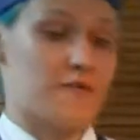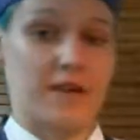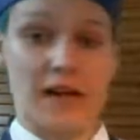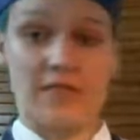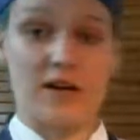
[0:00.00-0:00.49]

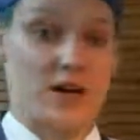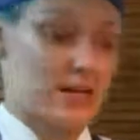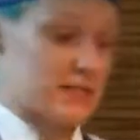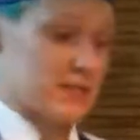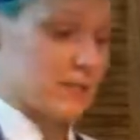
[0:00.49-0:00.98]
flavor
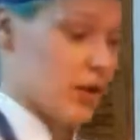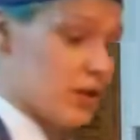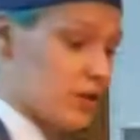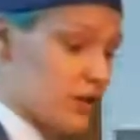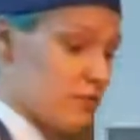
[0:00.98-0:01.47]
and
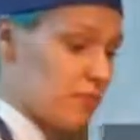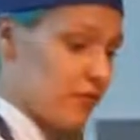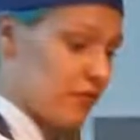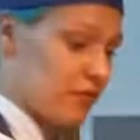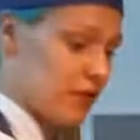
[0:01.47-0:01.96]
smell,
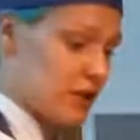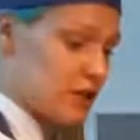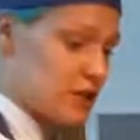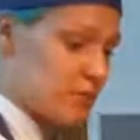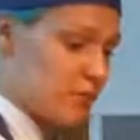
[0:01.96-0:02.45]
feel free to
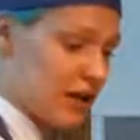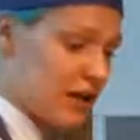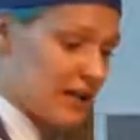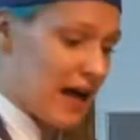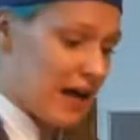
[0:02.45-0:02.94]

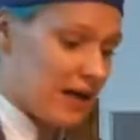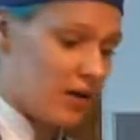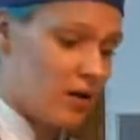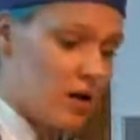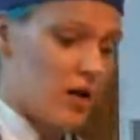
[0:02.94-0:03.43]
sprinkle that
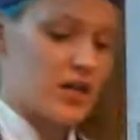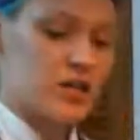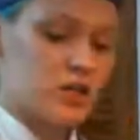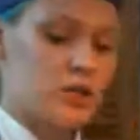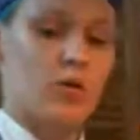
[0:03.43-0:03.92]
in.
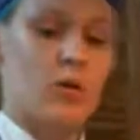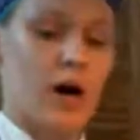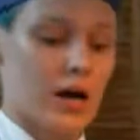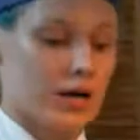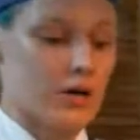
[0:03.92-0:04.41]
It's
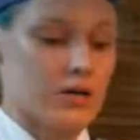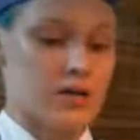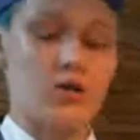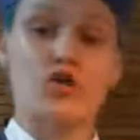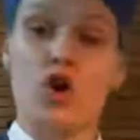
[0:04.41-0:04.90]
quite
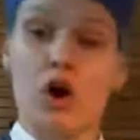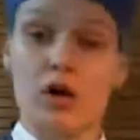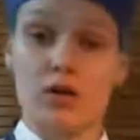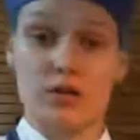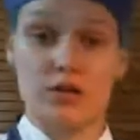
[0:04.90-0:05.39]
a
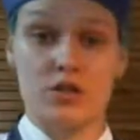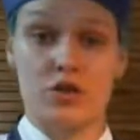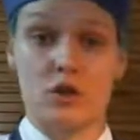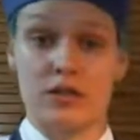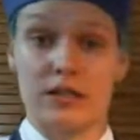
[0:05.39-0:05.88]
strong
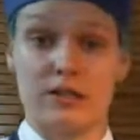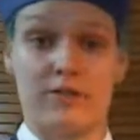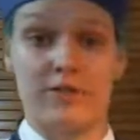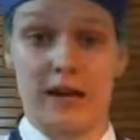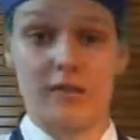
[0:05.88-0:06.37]
salty
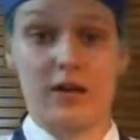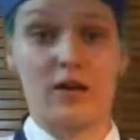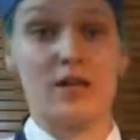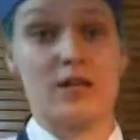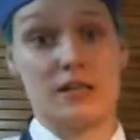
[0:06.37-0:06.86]
flavor.
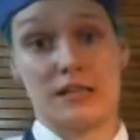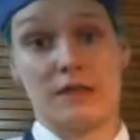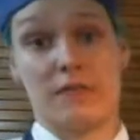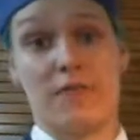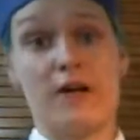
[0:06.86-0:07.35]
Is
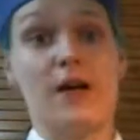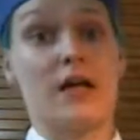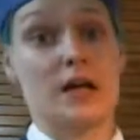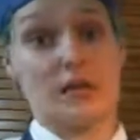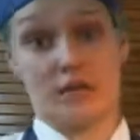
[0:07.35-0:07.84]
it
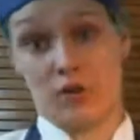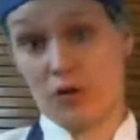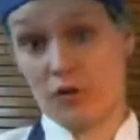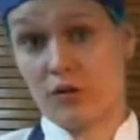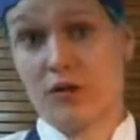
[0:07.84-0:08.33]

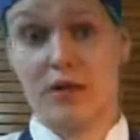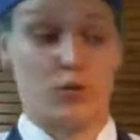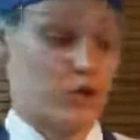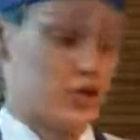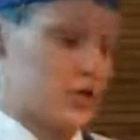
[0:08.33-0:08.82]
salt,
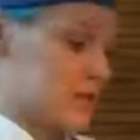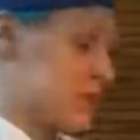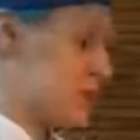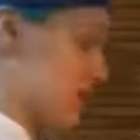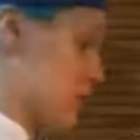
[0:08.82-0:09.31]
which
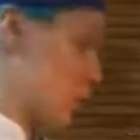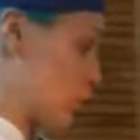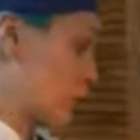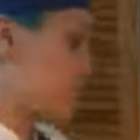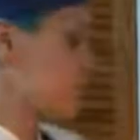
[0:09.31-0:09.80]
is sea
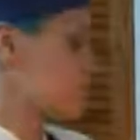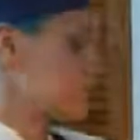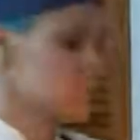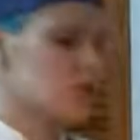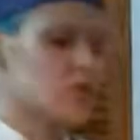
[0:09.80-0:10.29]
salt.
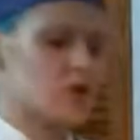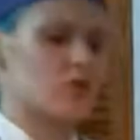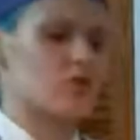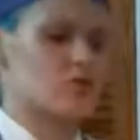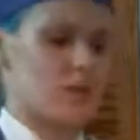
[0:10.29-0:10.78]

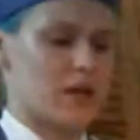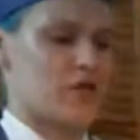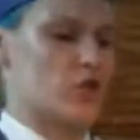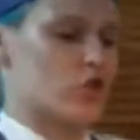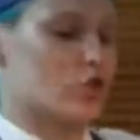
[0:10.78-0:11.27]
So make
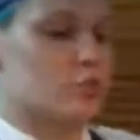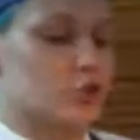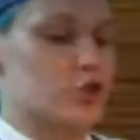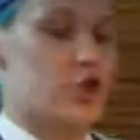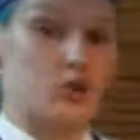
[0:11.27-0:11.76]
sure you don't
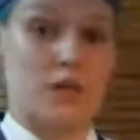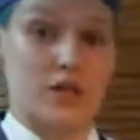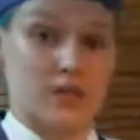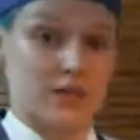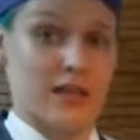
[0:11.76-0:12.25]
put too
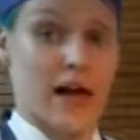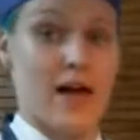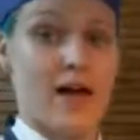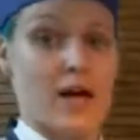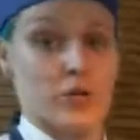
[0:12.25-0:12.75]
much in there,
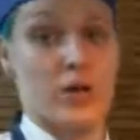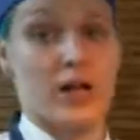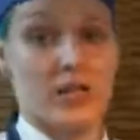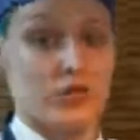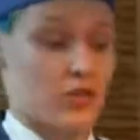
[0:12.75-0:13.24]
as well
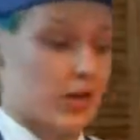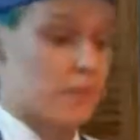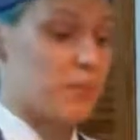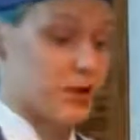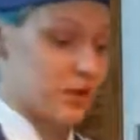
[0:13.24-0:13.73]
as
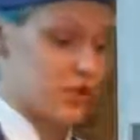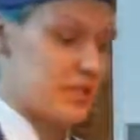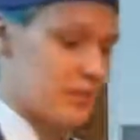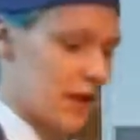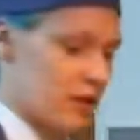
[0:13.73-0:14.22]
really pungent
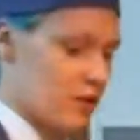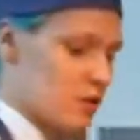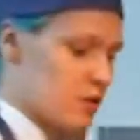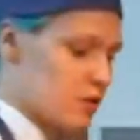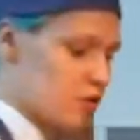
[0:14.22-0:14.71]
smell.
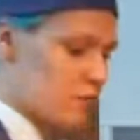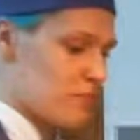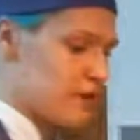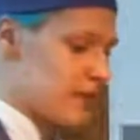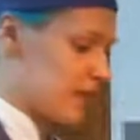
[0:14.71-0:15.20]

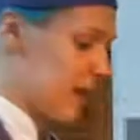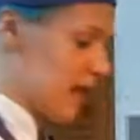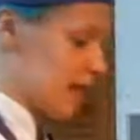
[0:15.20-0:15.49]
Mixing that